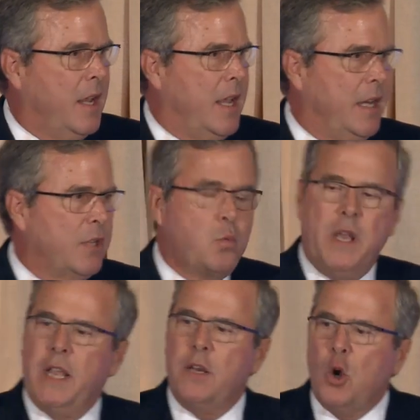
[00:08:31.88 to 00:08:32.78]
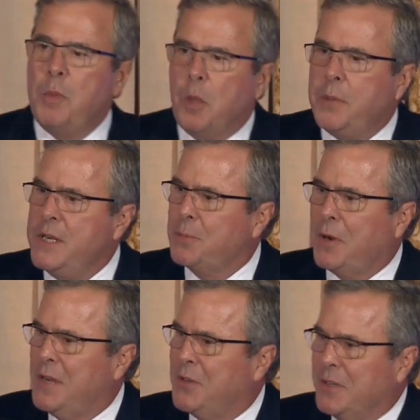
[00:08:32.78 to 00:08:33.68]
and his winning a Nobel Peace
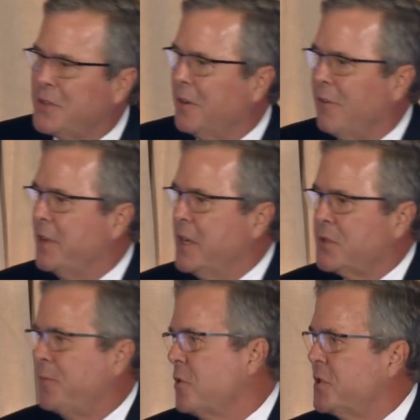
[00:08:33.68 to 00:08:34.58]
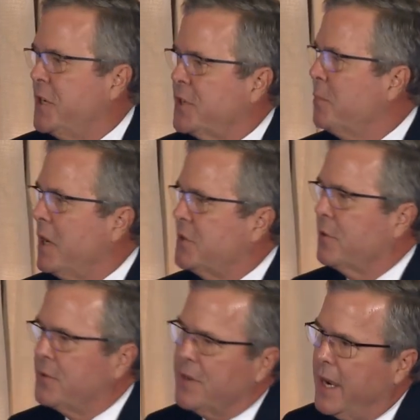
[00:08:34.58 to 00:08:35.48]
Prize in literally his first 6 months
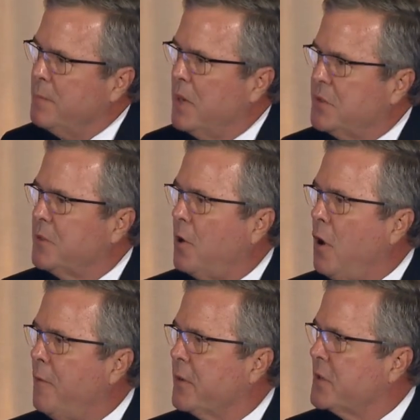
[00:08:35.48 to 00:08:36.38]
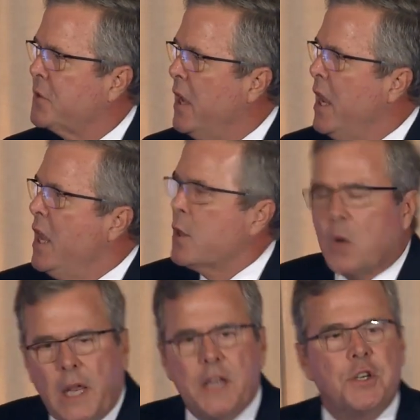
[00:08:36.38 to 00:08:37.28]
or 9 months of office, the
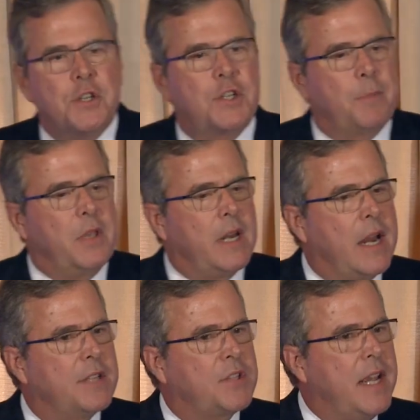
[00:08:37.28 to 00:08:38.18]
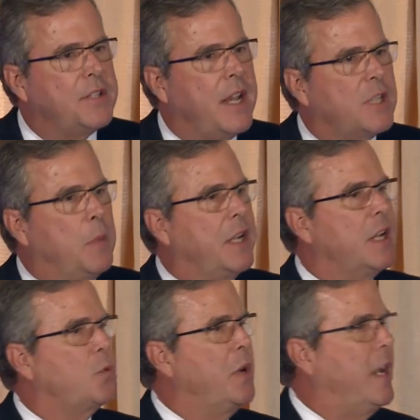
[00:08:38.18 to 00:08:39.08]
relationship the United States has,
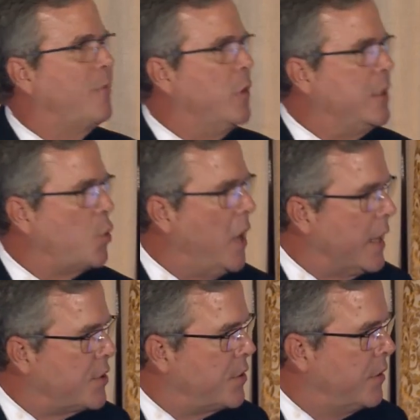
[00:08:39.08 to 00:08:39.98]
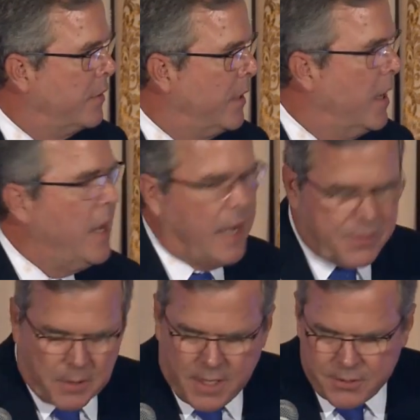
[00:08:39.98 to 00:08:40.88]
because we have retrenched,
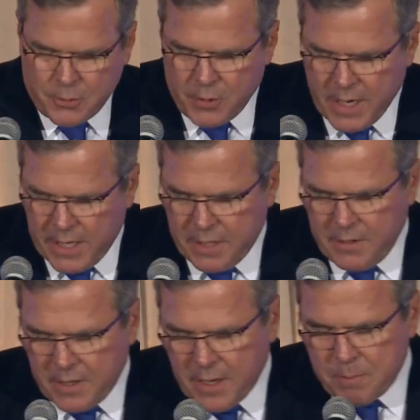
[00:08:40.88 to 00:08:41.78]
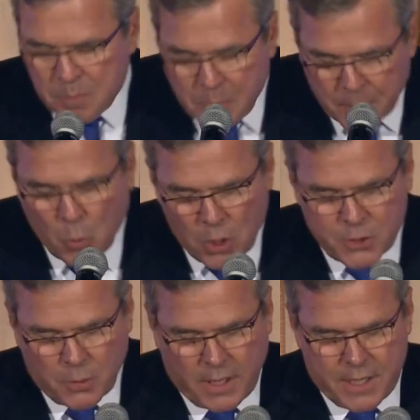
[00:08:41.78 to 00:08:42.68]
has created
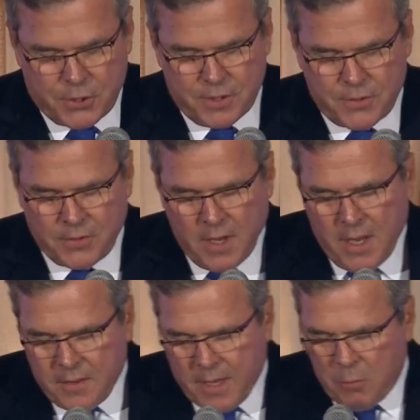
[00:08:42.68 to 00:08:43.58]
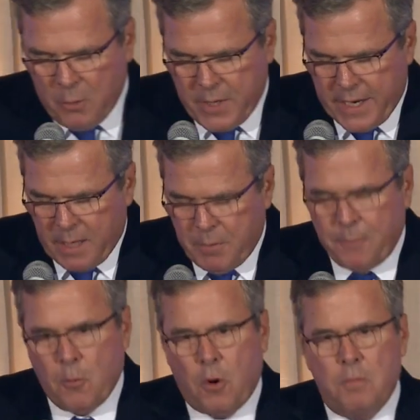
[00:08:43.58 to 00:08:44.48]
worse relations than what we had
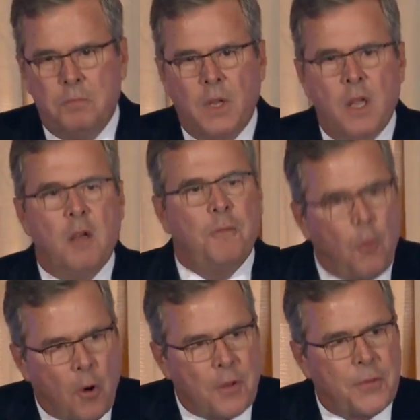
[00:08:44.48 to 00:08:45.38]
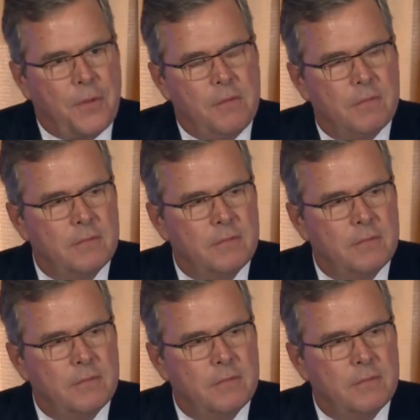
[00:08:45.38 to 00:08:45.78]
before. Fourth,